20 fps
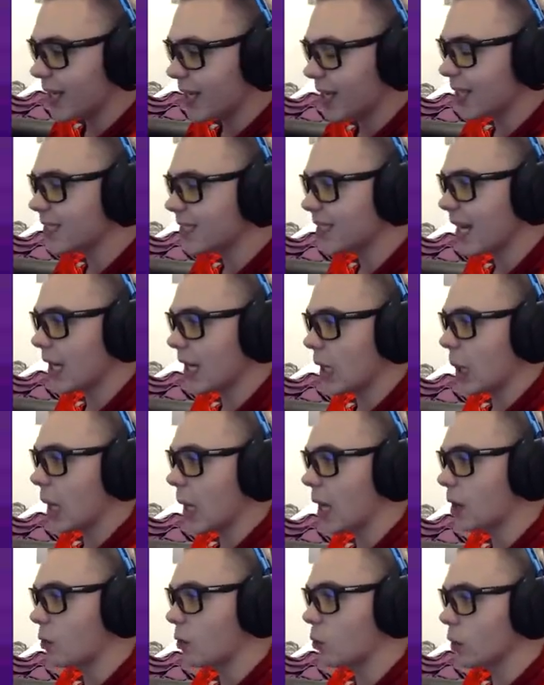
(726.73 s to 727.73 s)
and he's got a
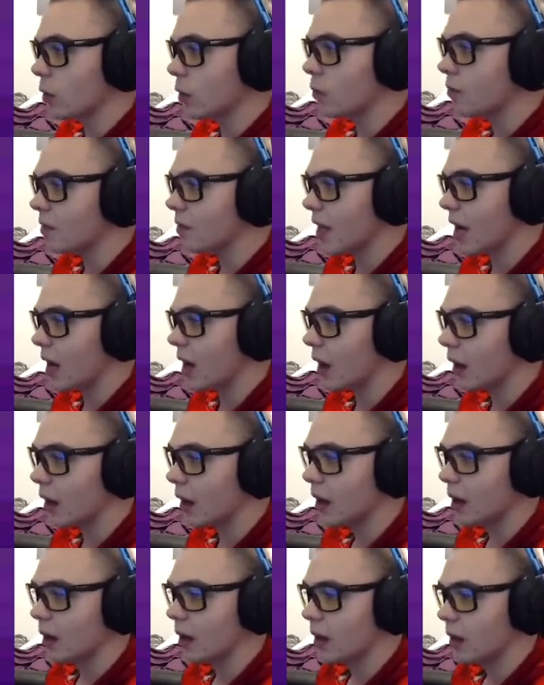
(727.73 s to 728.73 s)
lot of room
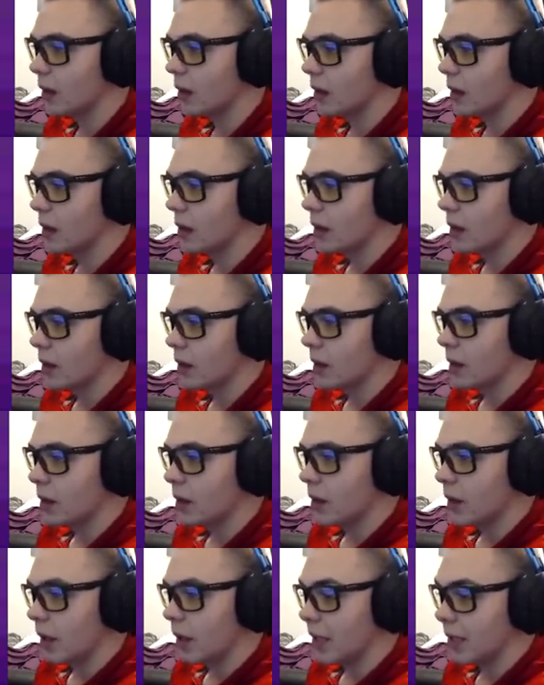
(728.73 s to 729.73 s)
there.
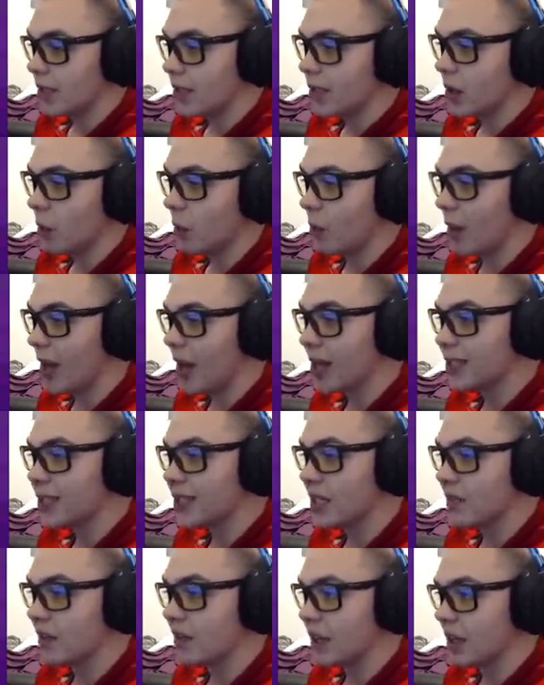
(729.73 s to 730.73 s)
And he's in the
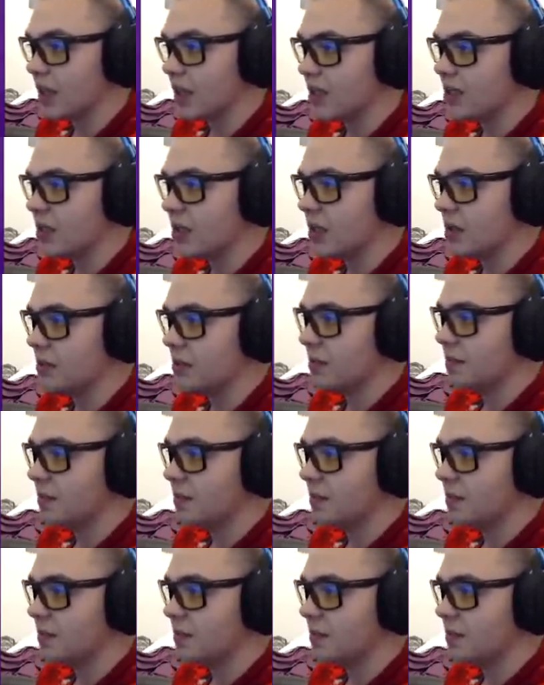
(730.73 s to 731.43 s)
positive, at least.